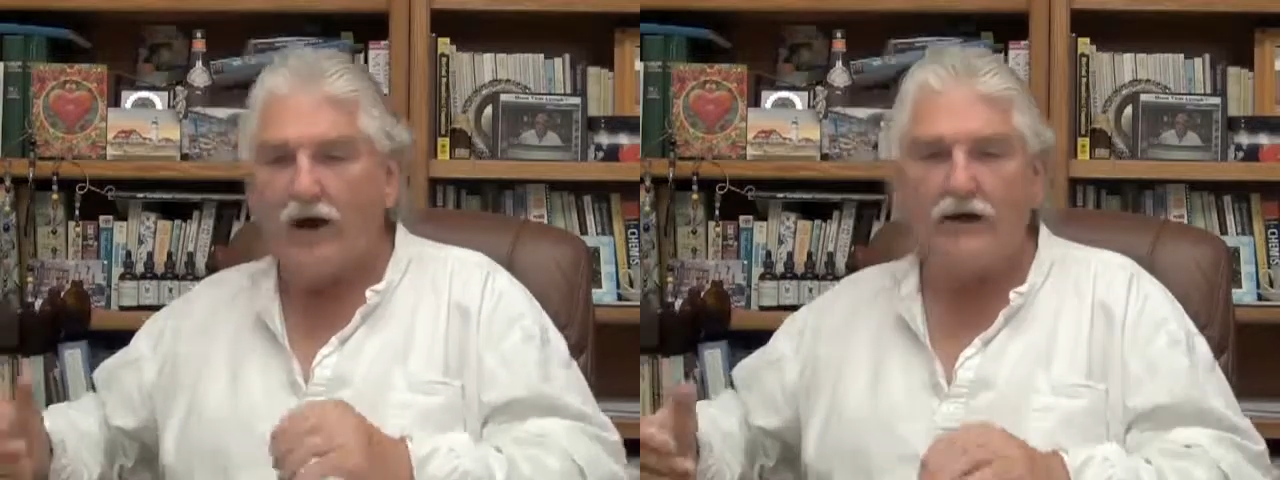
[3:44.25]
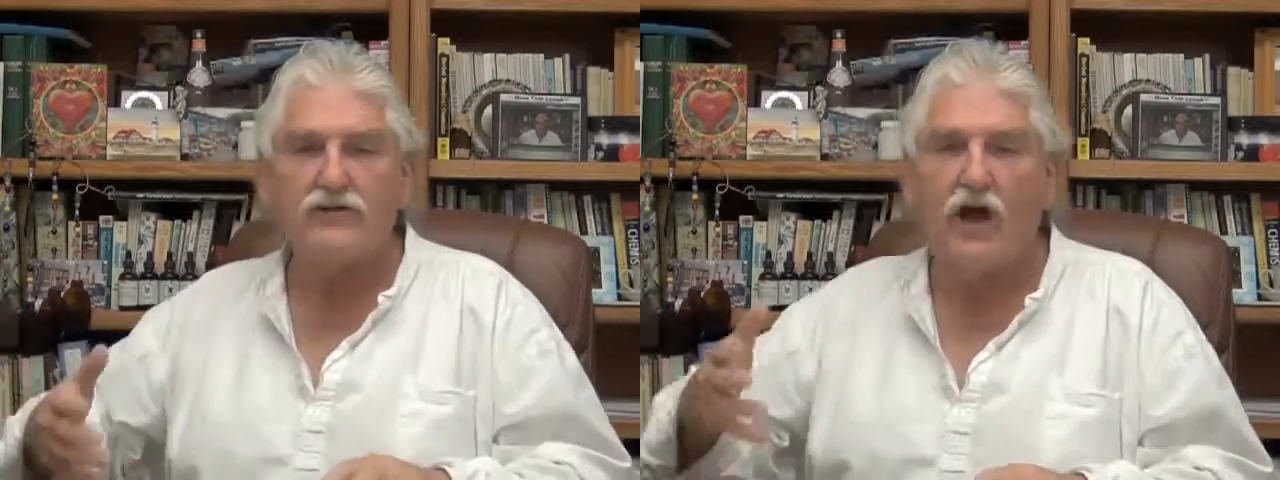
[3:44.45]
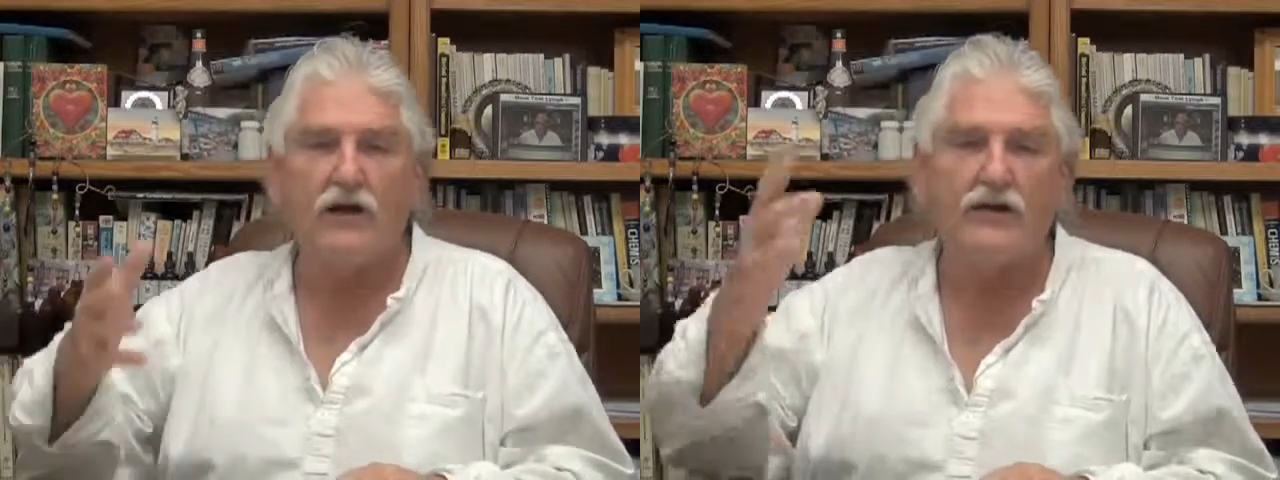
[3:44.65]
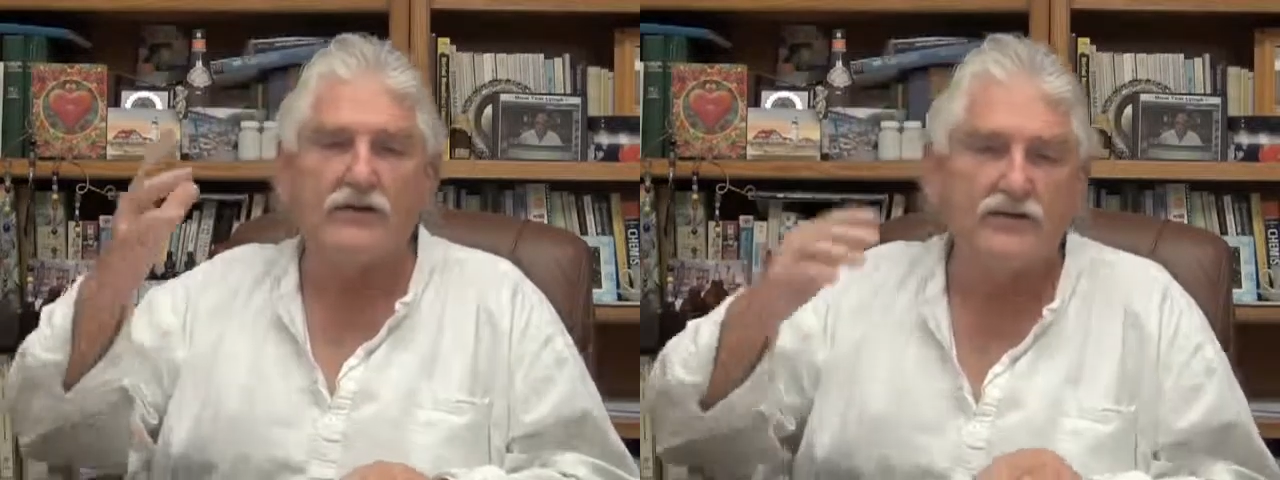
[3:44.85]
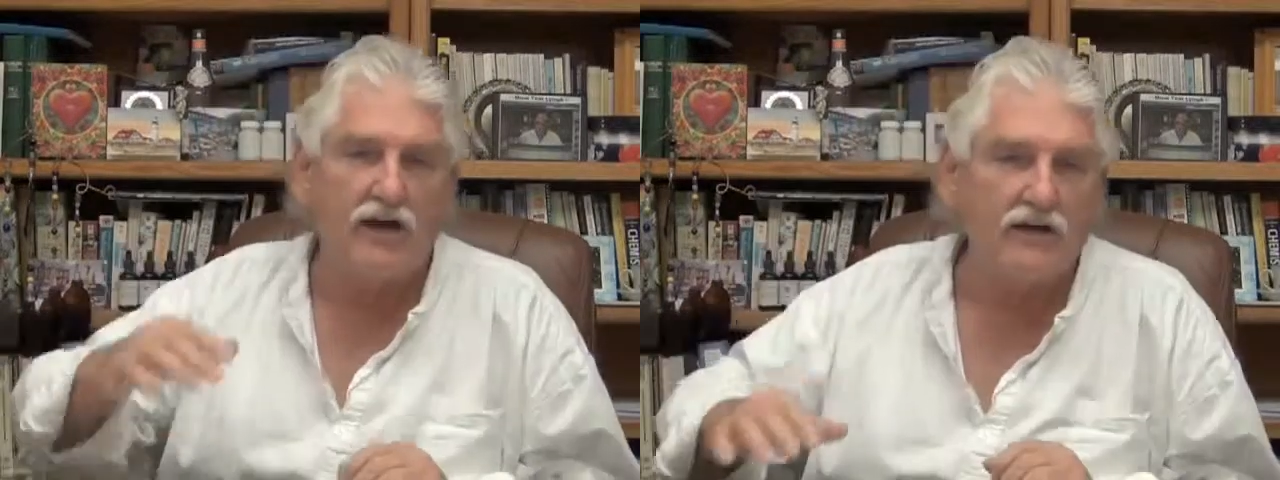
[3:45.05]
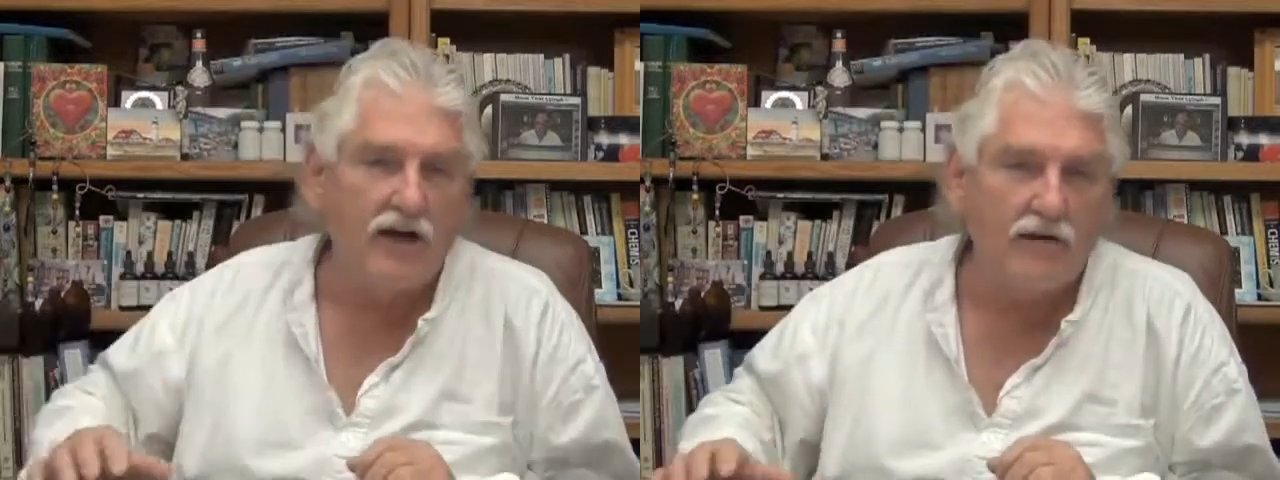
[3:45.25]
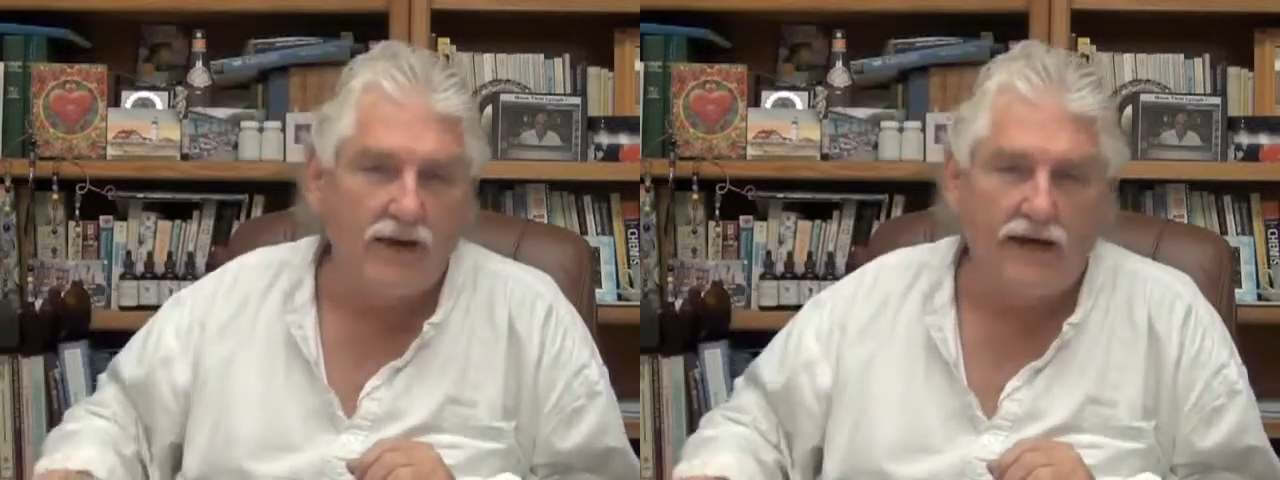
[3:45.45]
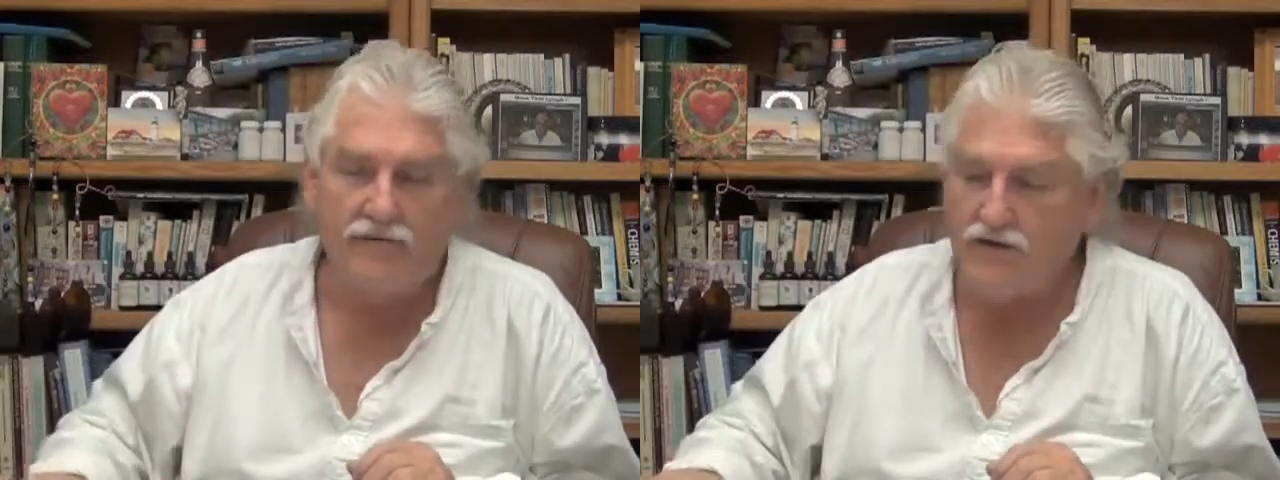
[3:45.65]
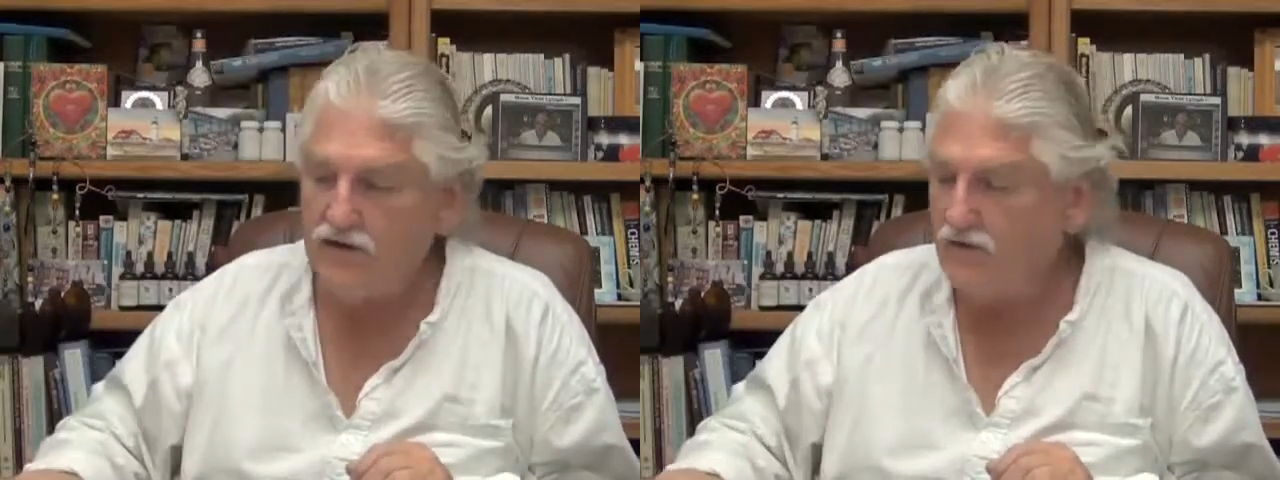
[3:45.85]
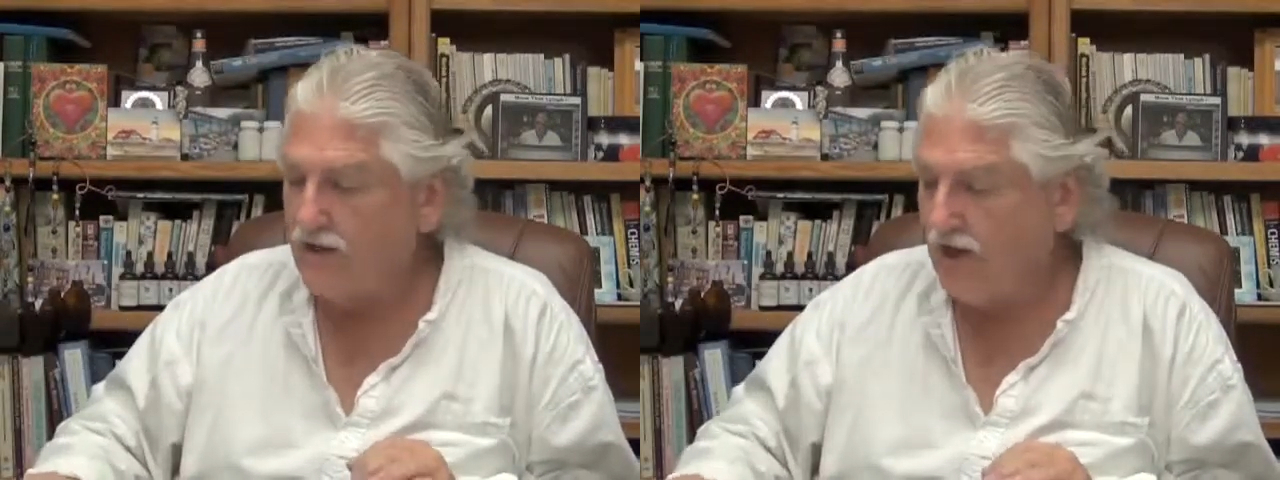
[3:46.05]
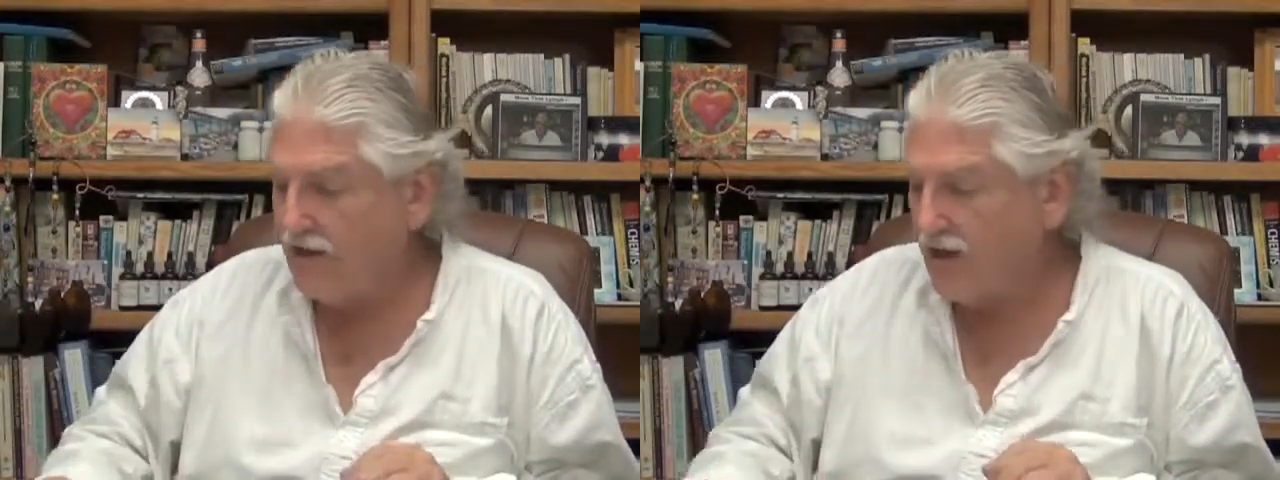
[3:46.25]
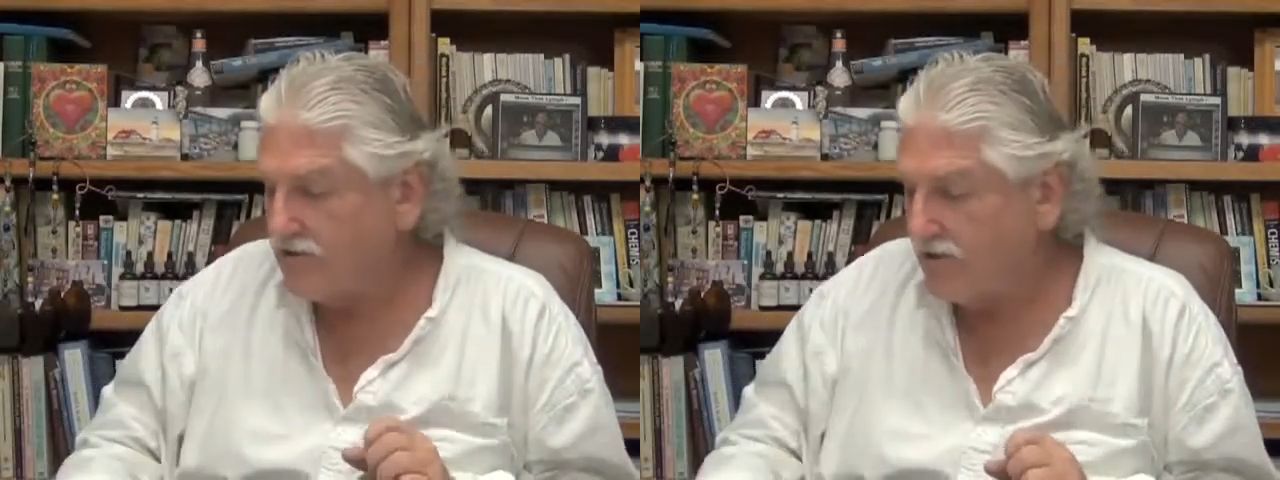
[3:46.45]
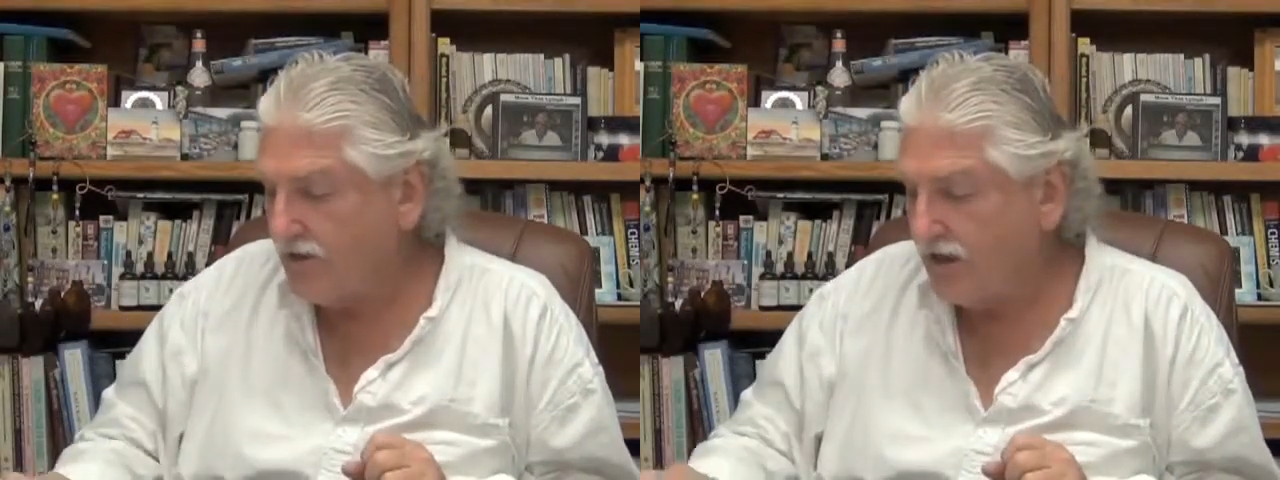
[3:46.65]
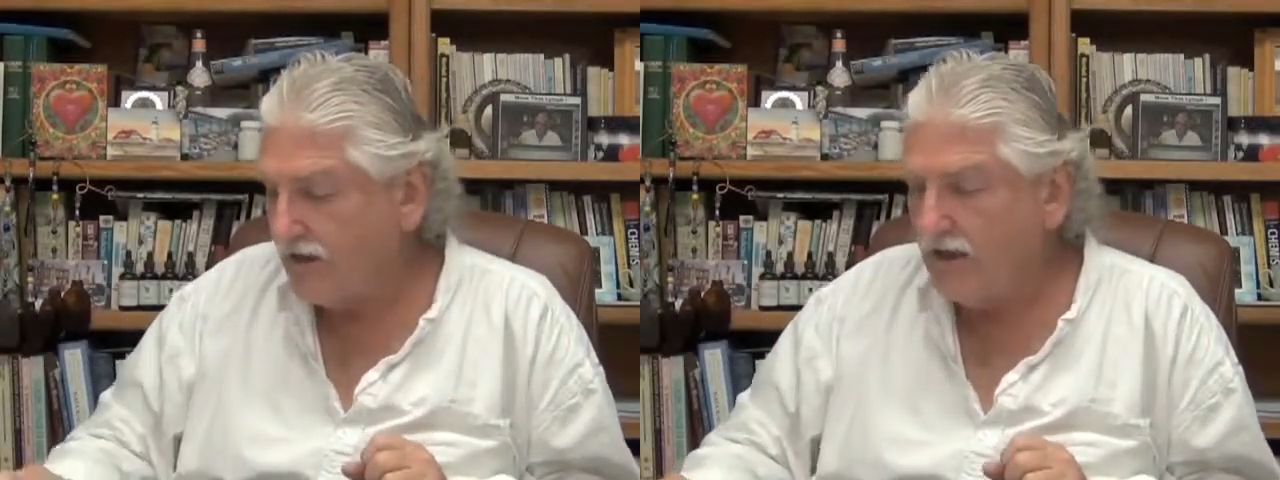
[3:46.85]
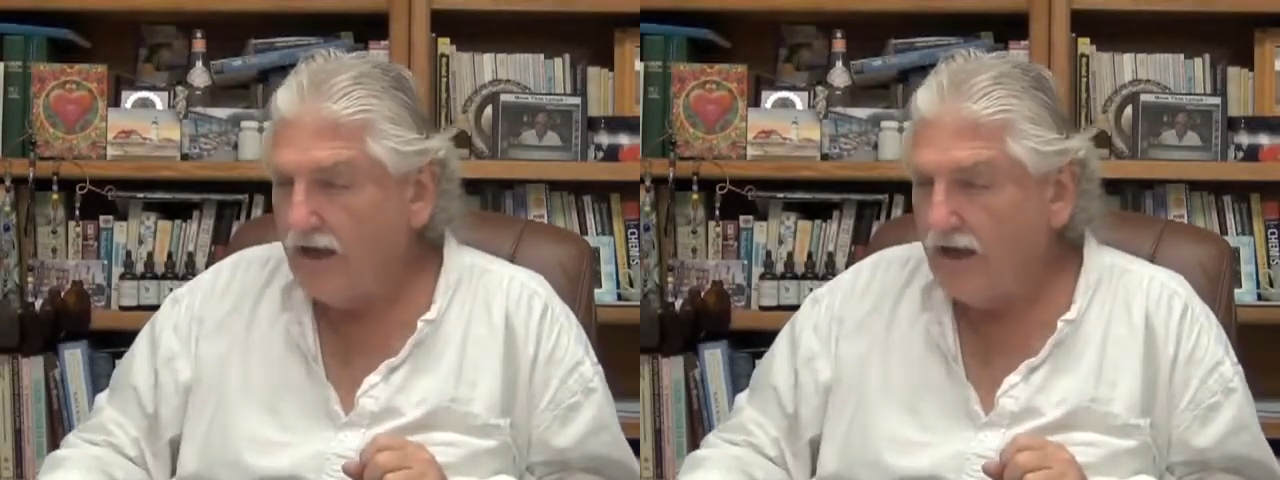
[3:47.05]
I was talking to some young man in the UK yesterday